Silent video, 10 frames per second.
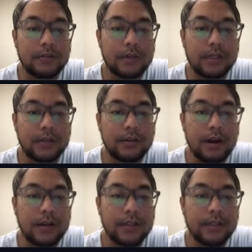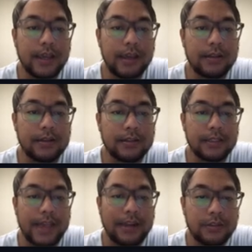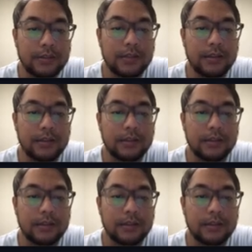regarding the answer that